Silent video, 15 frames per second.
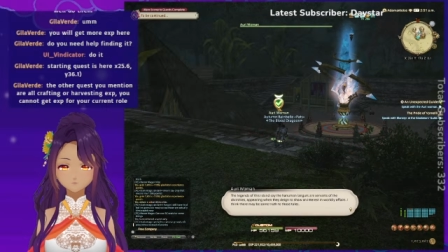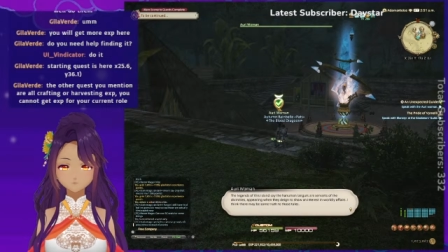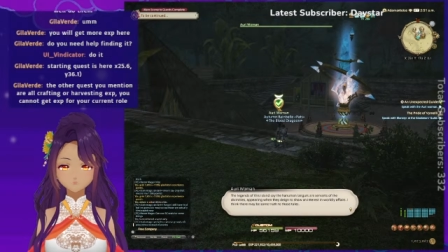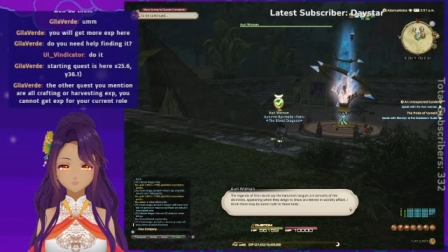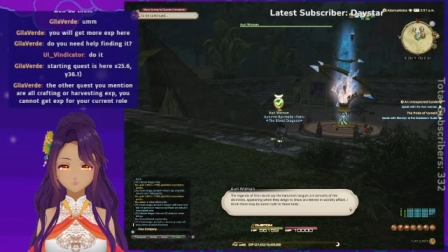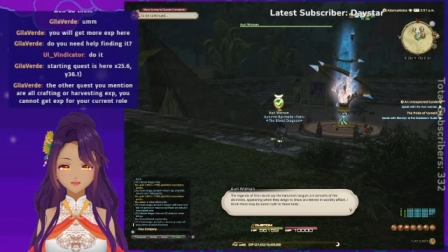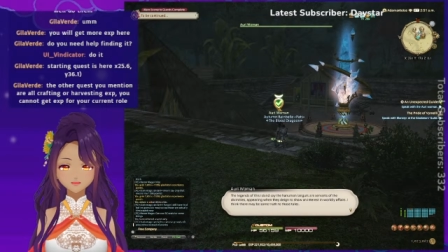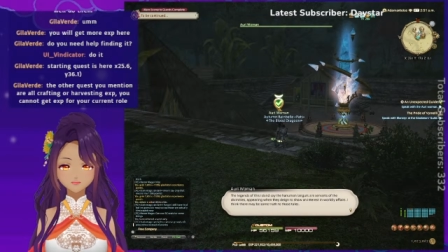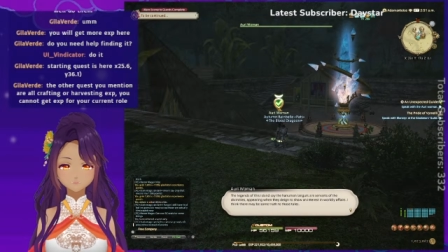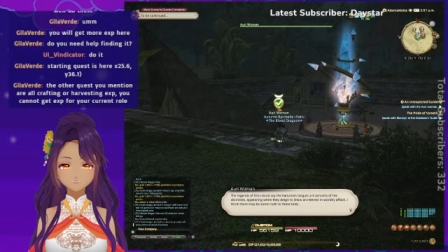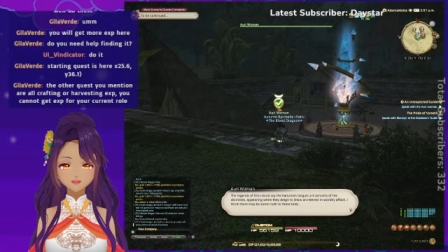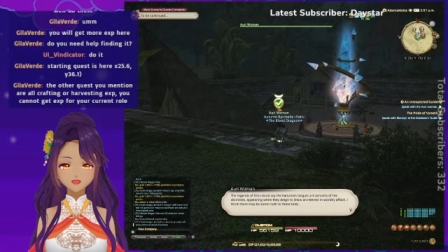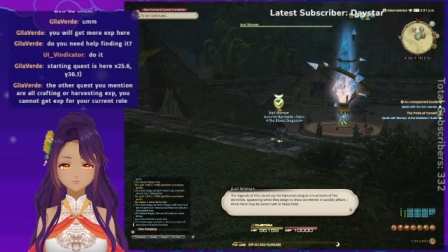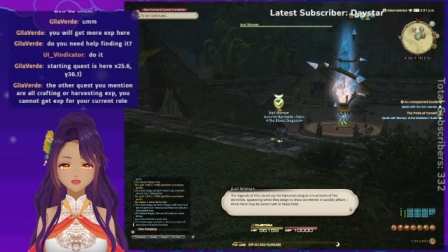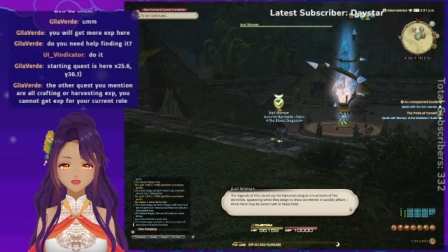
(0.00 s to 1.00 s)
The legends
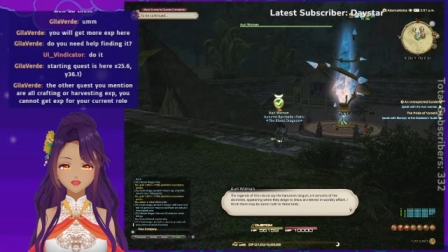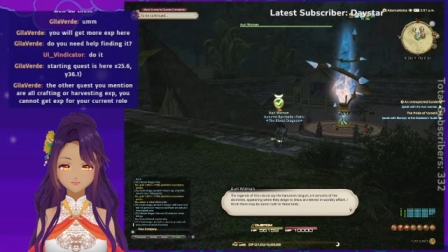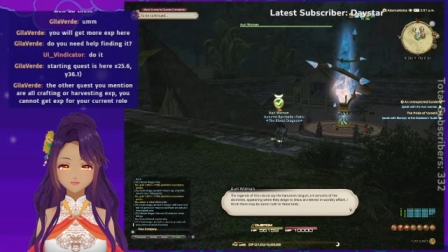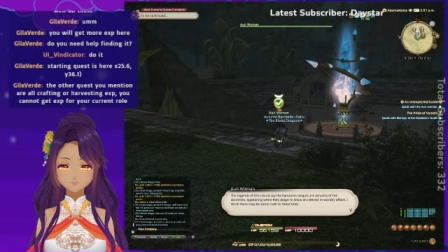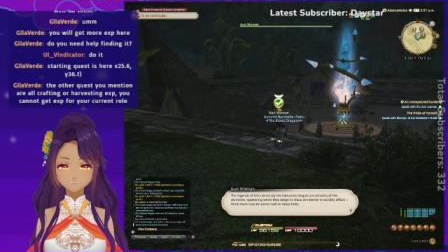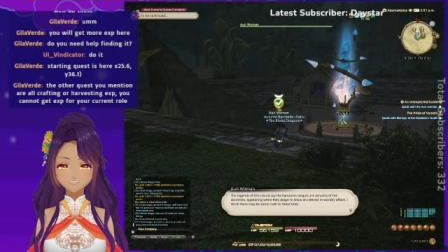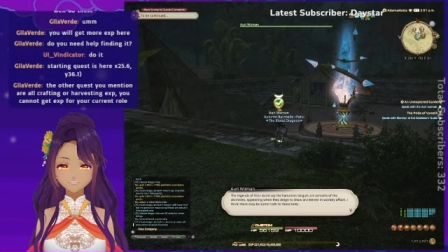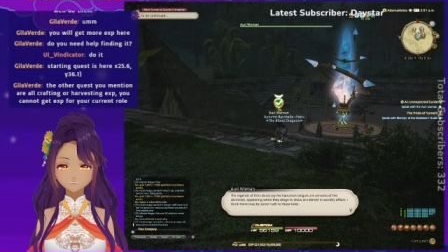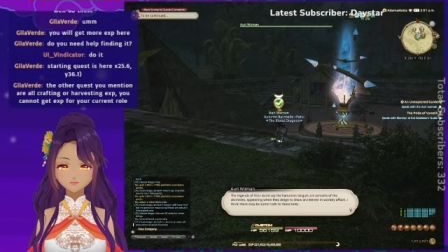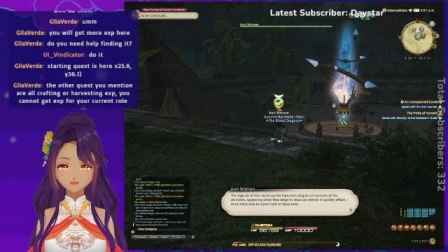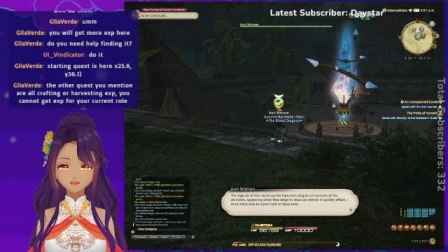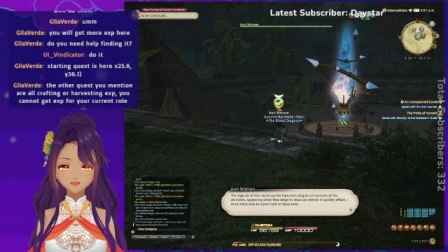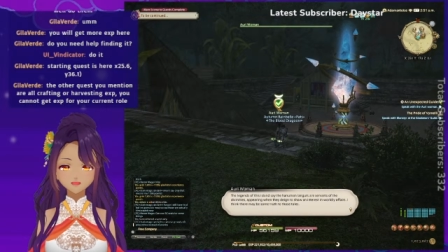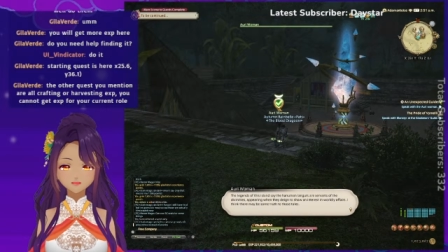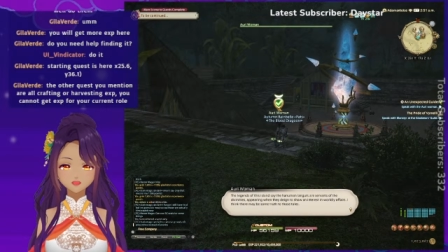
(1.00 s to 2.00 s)
of this island says the
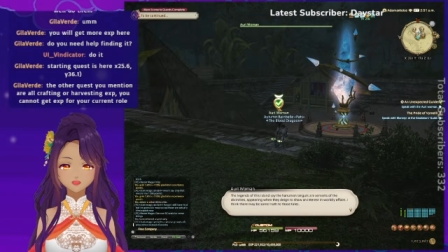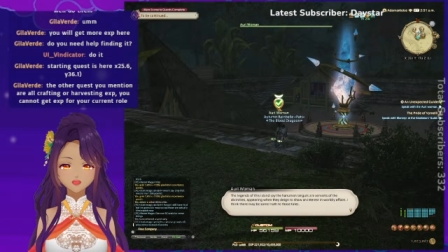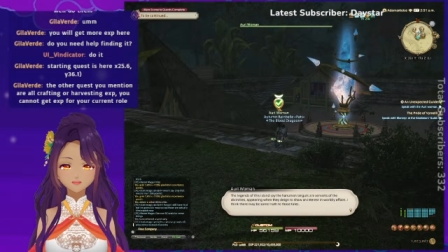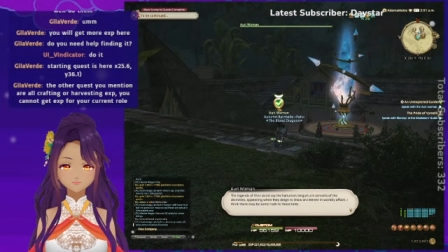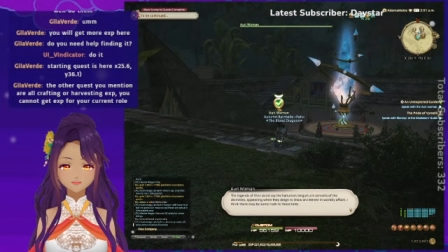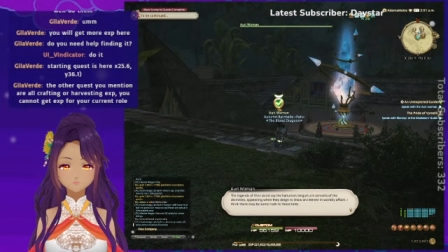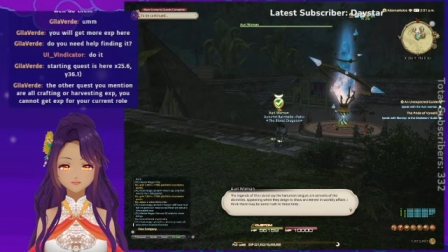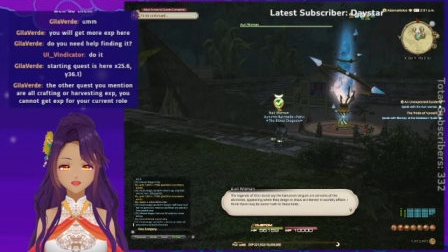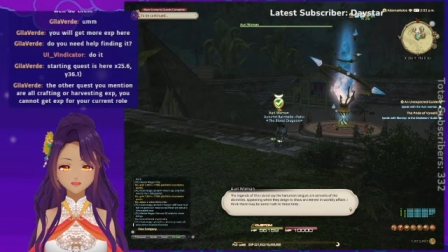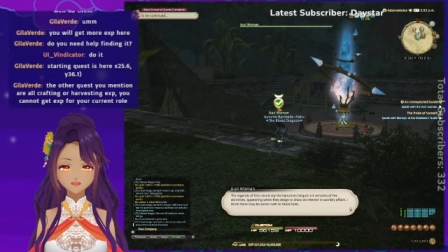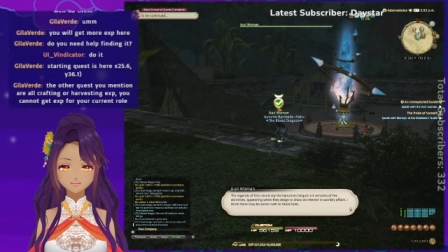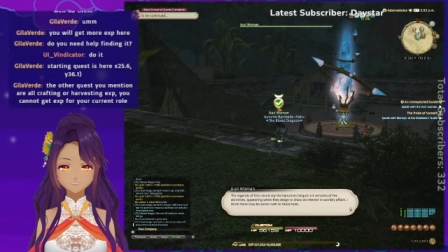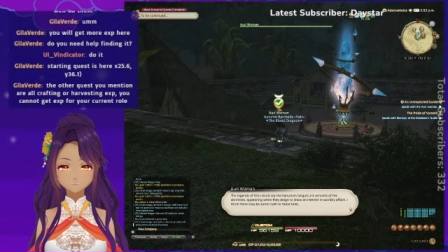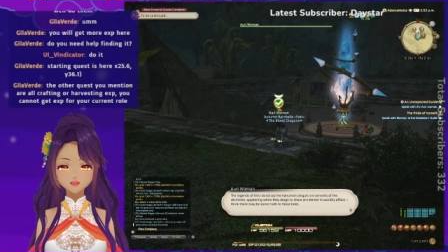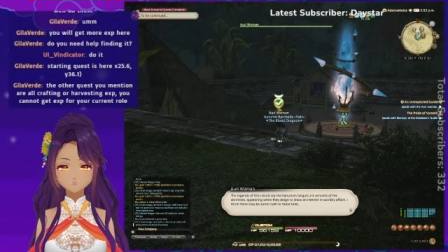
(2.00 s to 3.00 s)
Hanuman
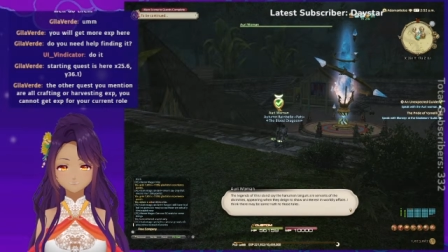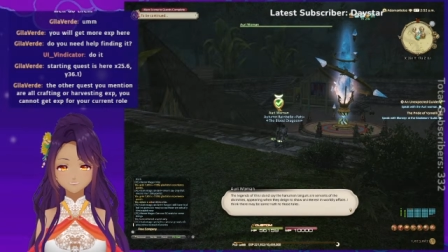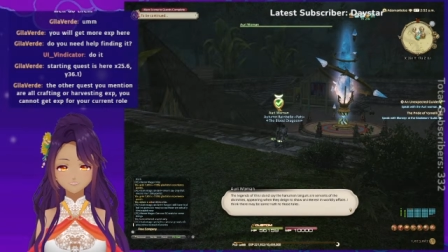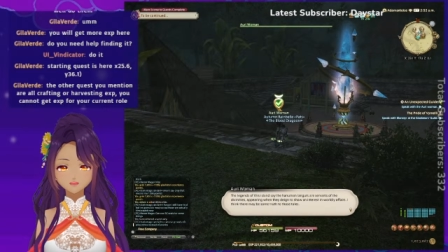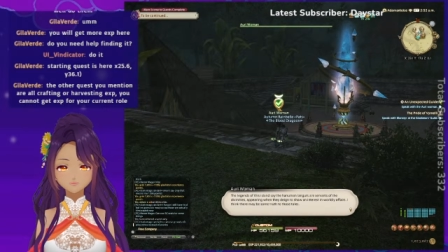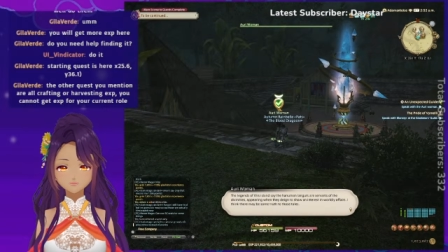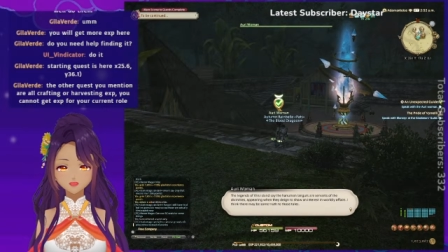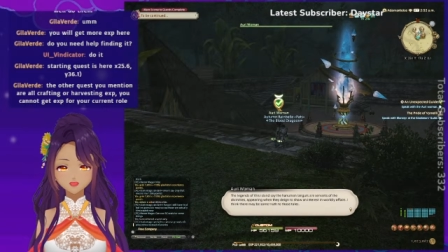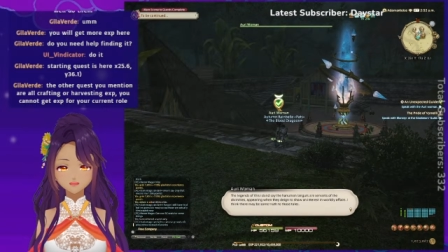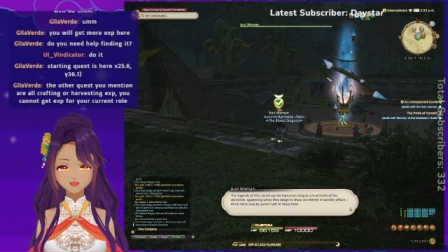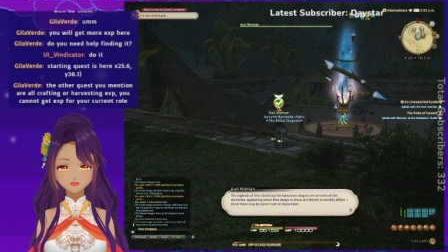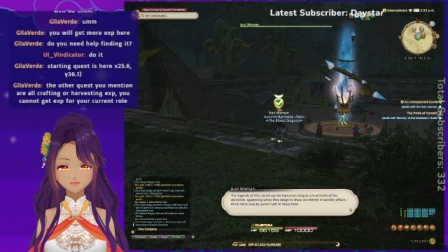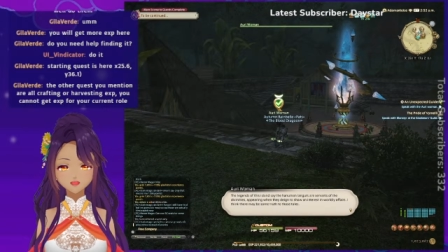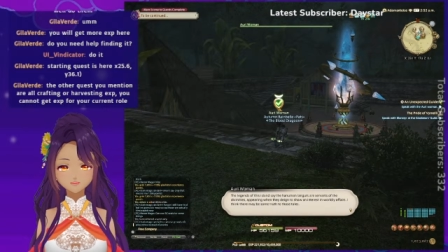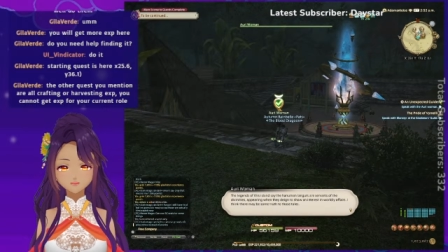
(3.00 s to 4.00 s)
Langas are servants of the
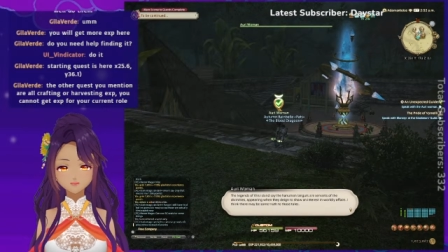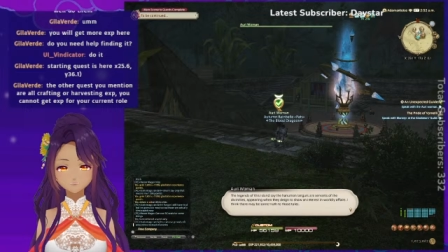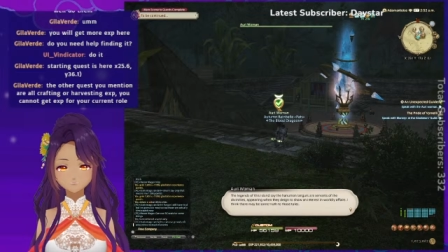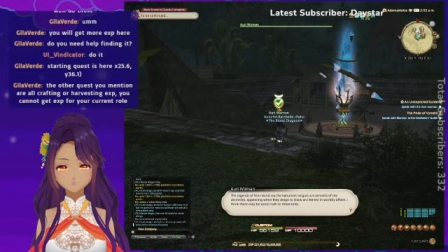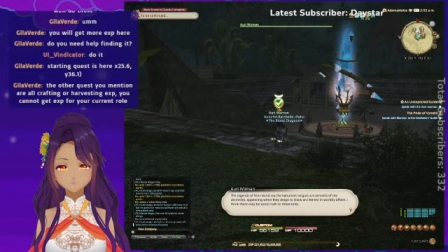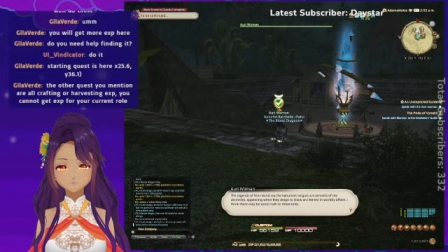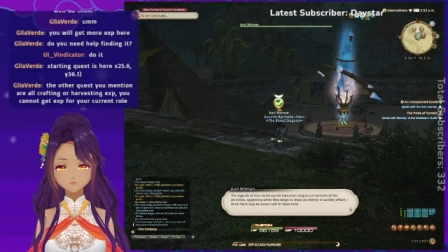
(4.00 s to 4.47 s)
divinities,